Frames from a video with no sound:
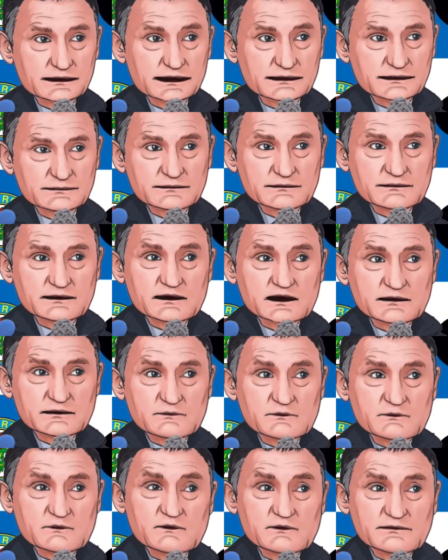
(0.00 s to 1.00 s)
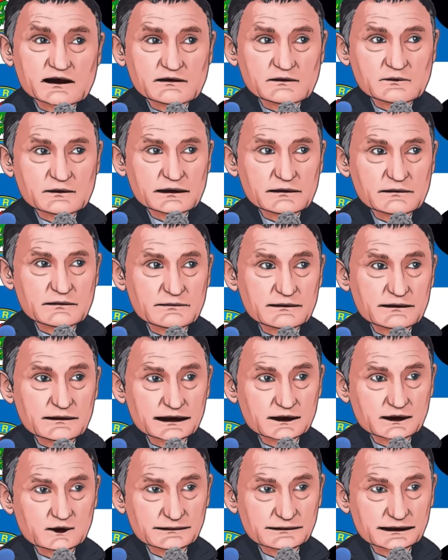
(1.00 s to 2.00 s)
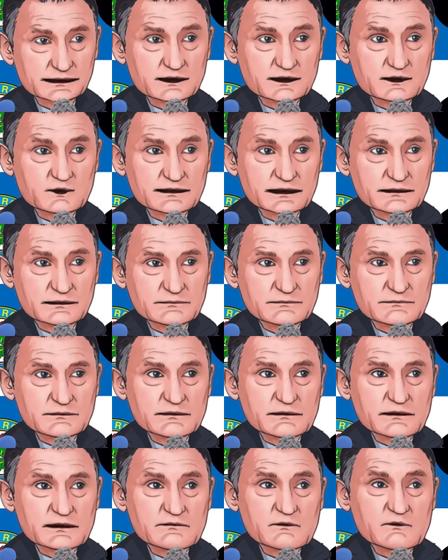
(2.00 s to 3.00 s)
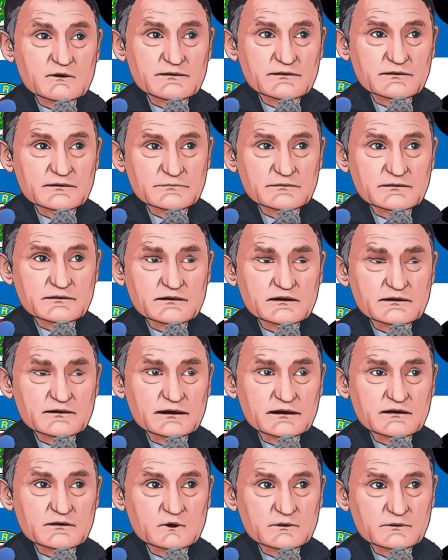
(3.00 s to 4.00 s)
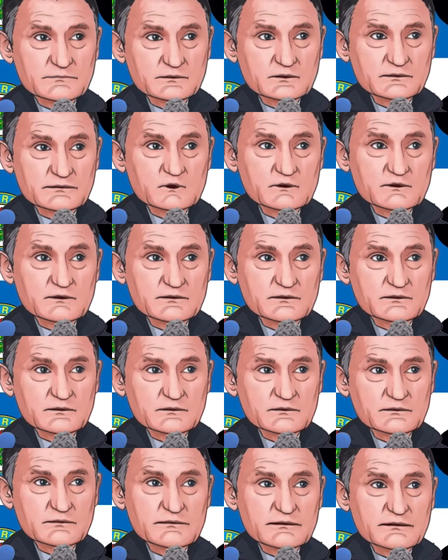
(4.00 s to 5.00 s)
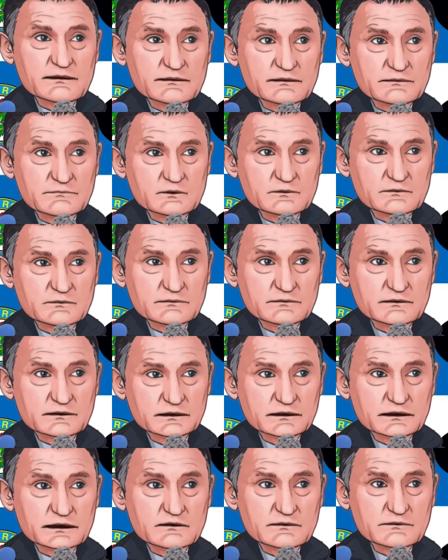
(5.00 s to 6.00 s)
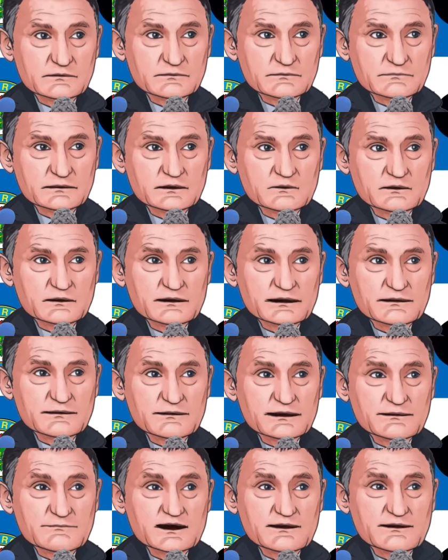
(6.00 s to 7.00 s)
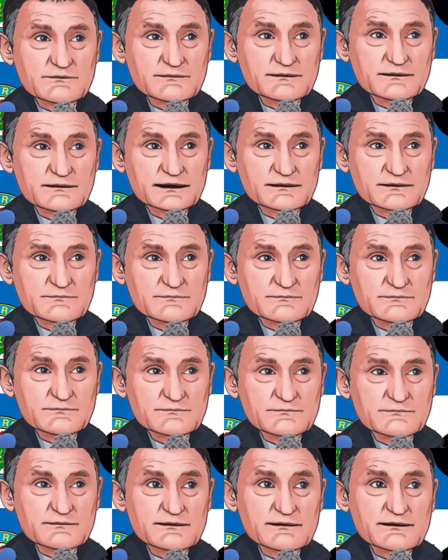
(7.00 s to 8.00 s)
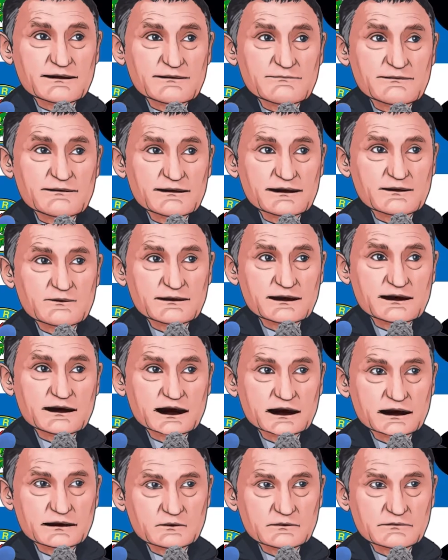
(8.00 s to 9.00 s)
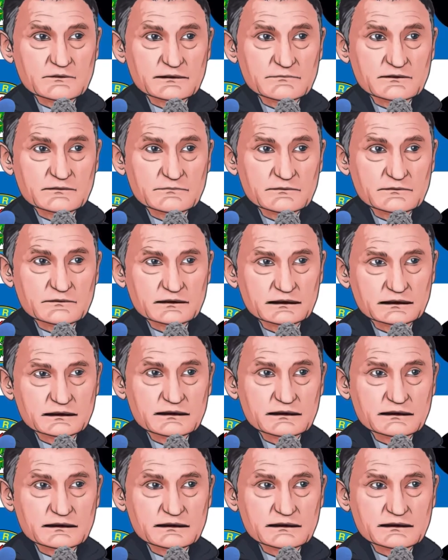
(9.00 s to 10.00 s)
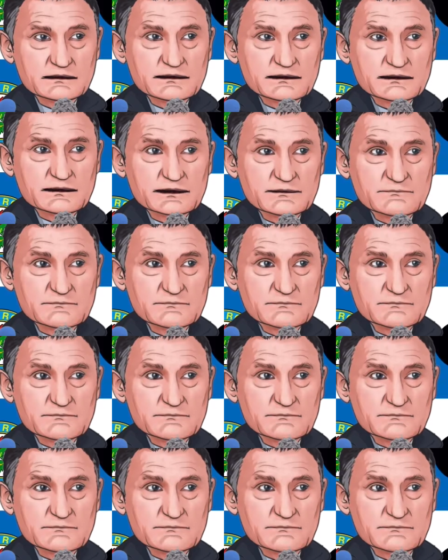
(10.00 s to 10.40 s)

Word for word: yeah, John Buckley, we like John Buckley, and John Buckley's going to be a really, really good player because he's a very brave footballer, wants to play and wants to run with the ball and wants to make things happen, but um, he has to bide his time, wait his chances,